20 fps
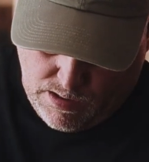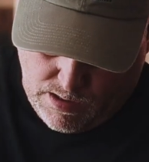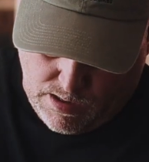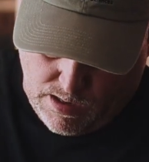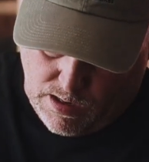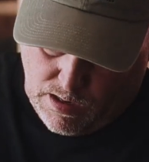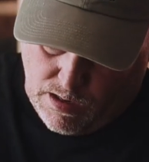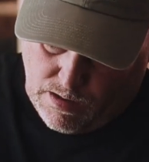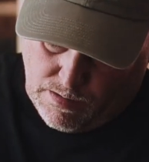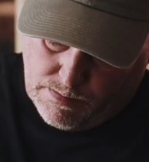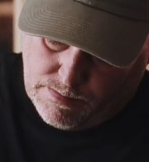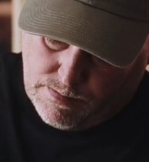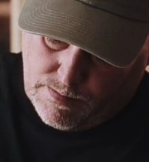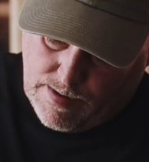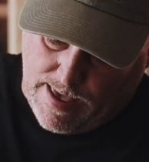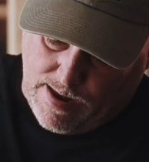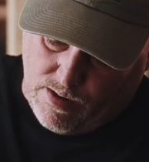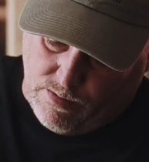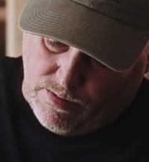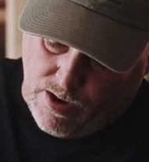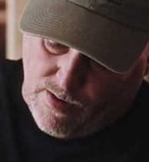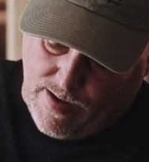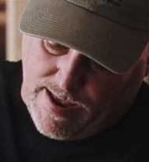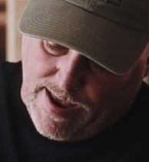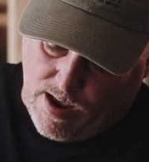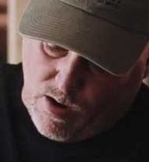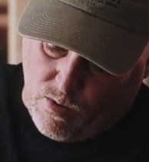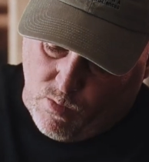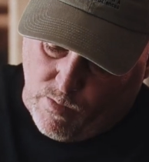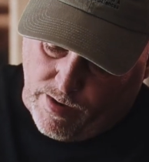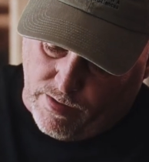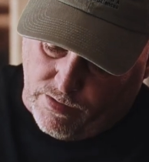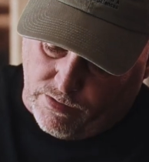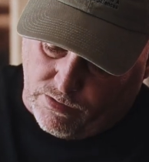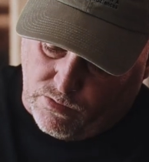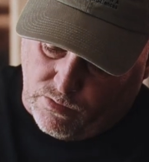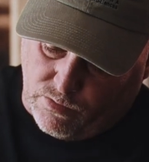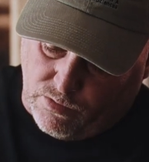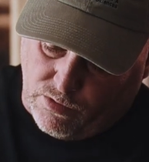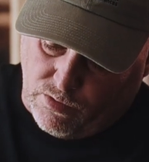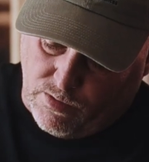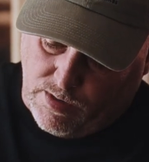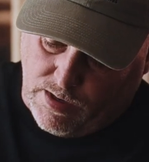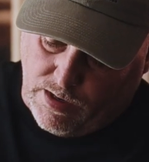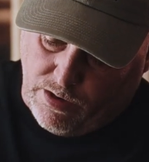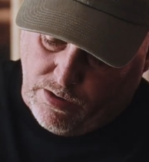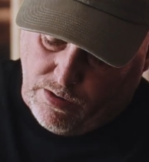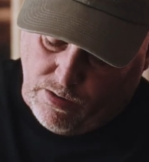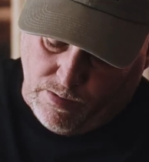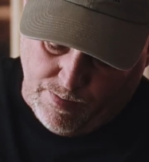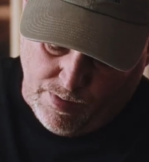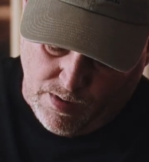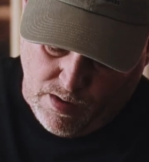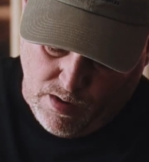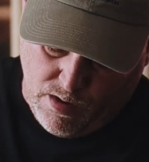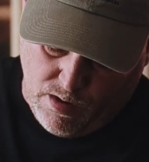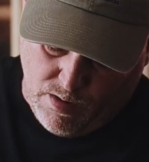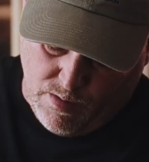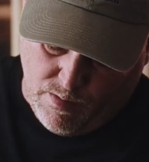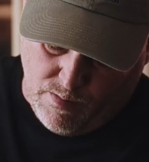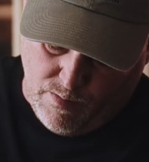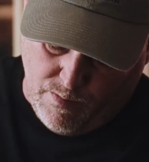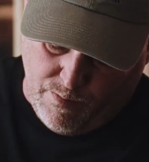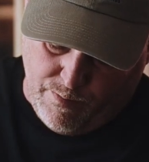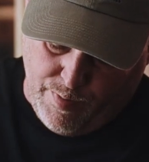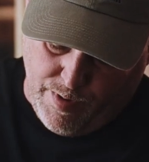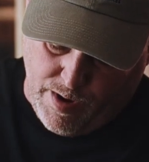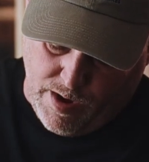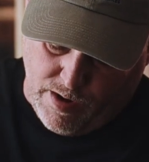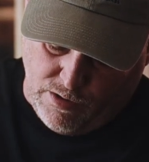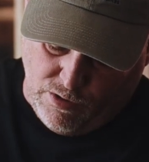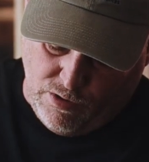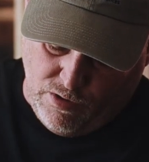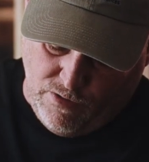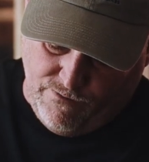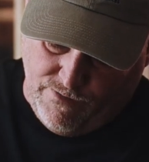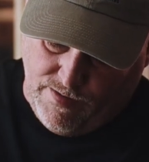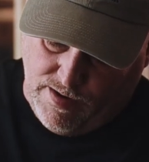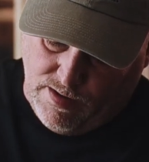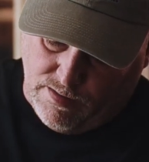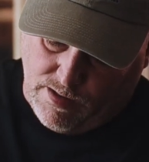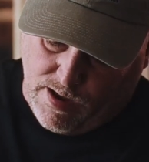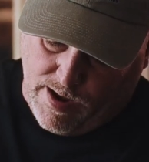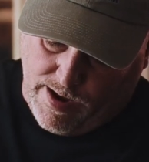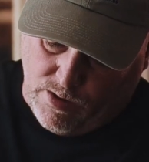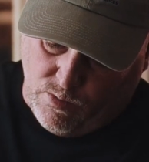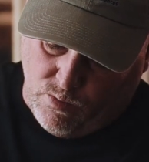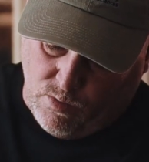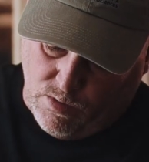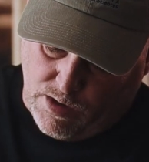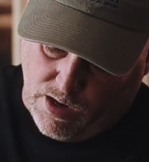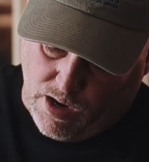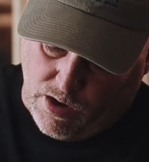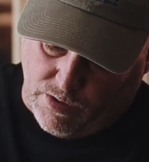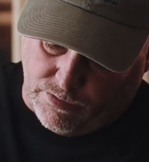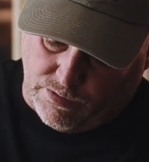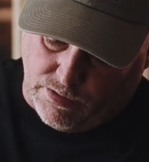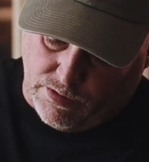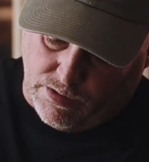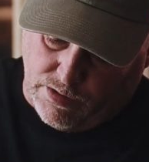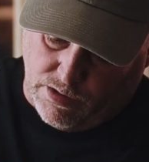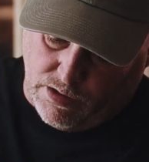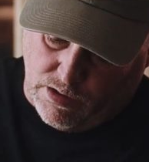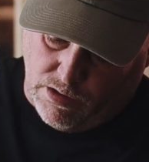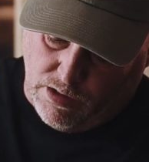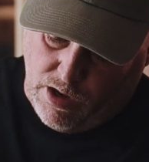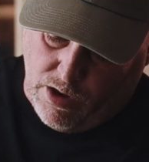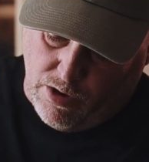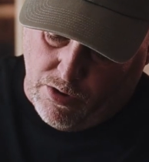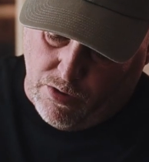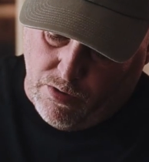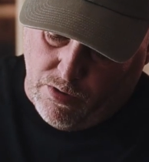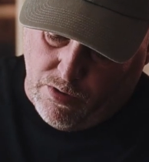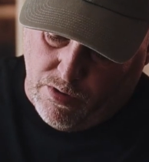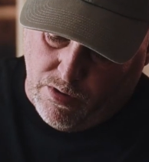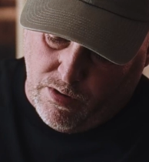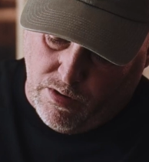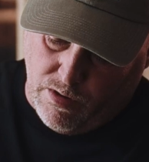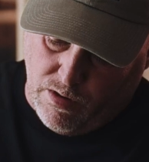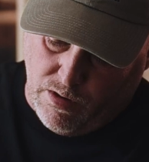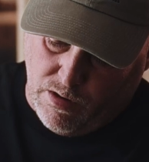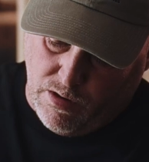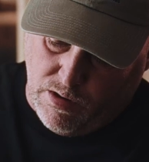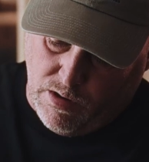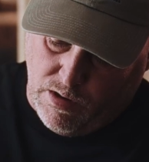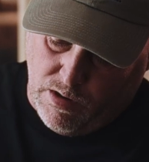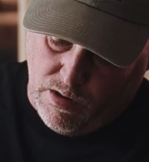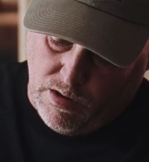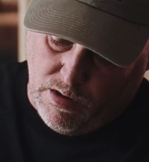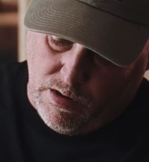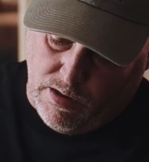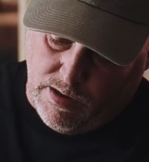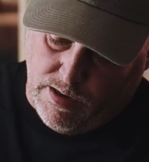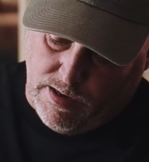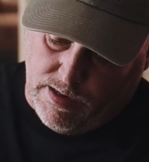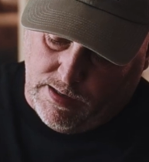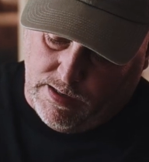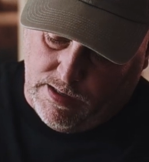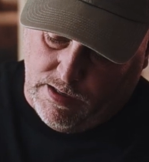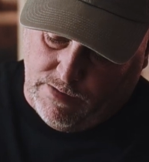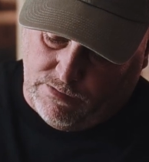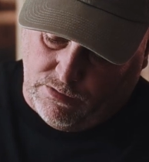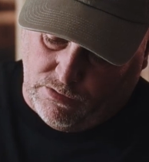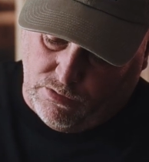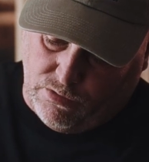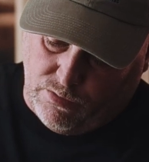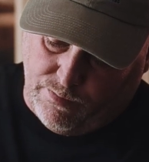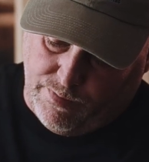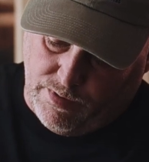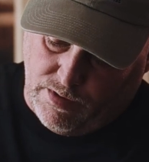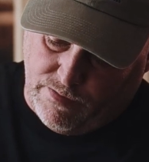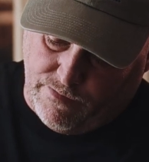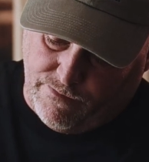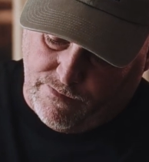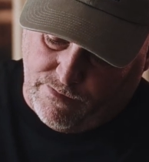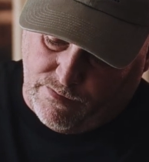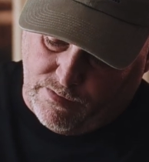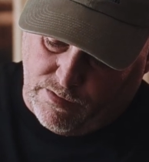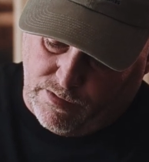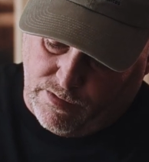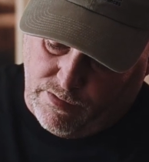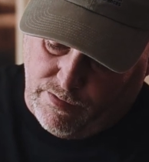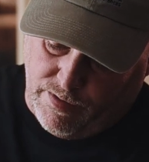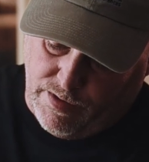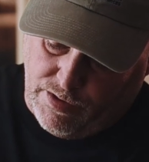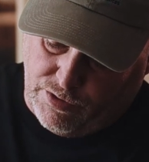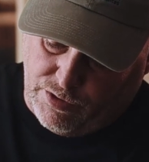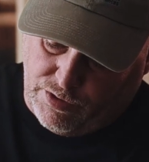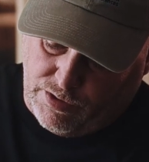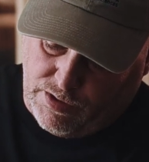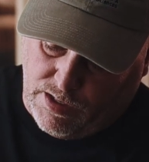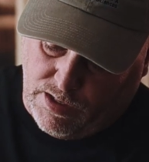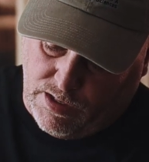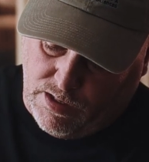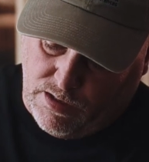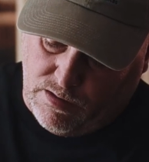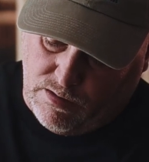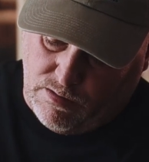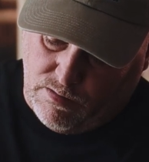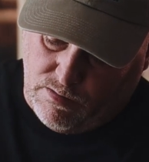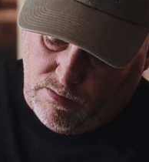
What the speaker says: I don't know how well it's going to do here, but UV light will cause it to glow. And it gives a little bit of a greenish tint.